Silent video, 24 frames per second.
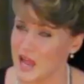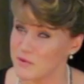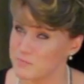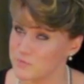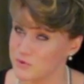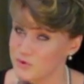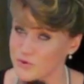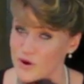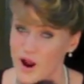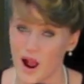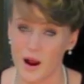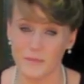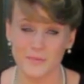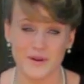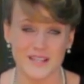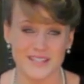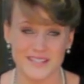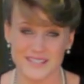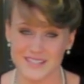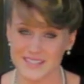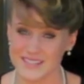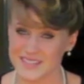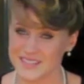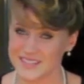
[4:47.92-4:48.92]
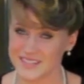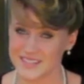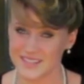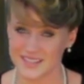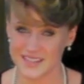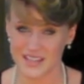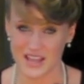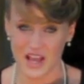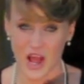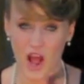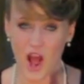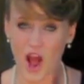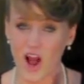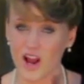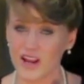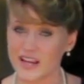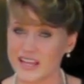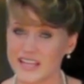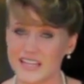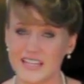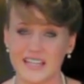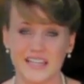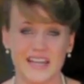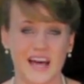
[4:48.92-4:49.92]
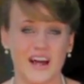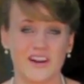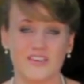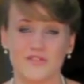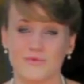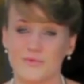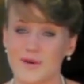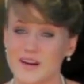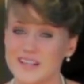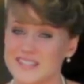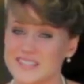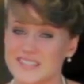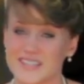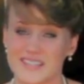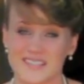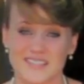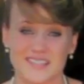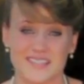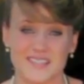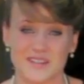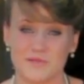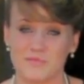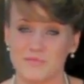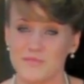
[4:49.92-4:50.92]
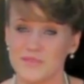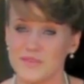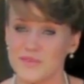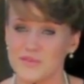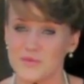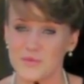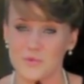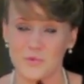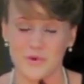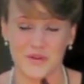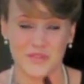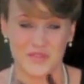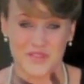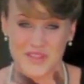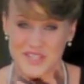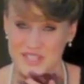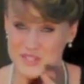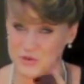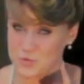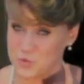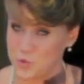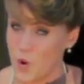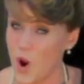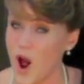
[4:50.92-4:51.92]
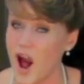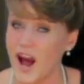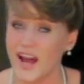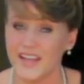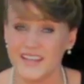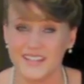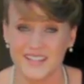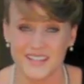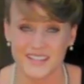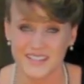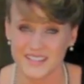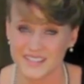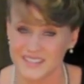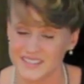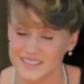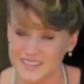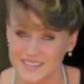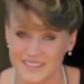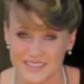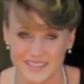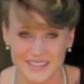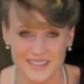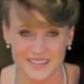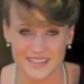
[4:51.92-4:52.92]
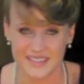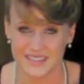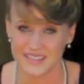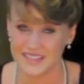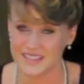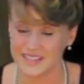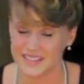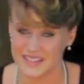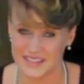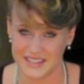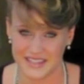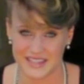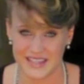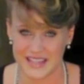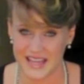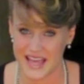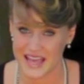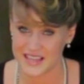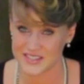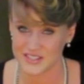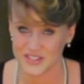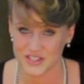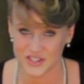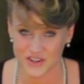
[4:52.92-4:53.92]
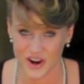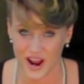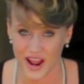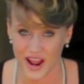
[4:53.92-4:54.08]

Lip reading: I promise I'll get it out of my system with this one last